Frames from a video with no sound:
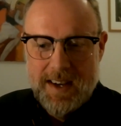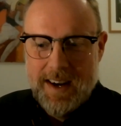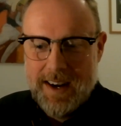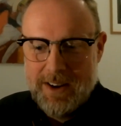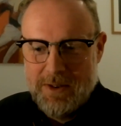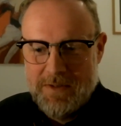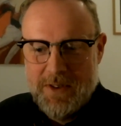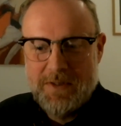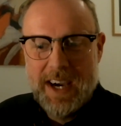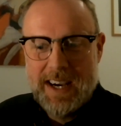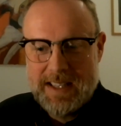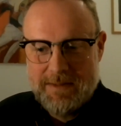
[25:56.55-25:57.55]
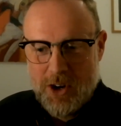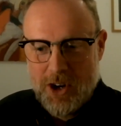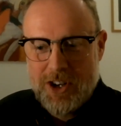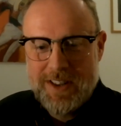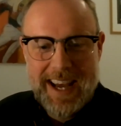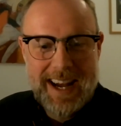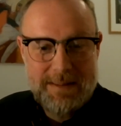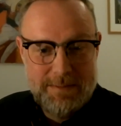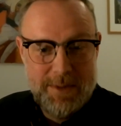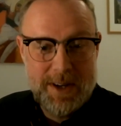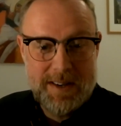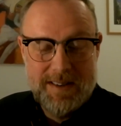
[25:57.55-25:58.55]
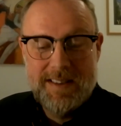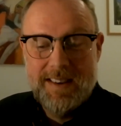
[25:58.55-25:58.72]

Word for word: I don't know if you guys have heard that, but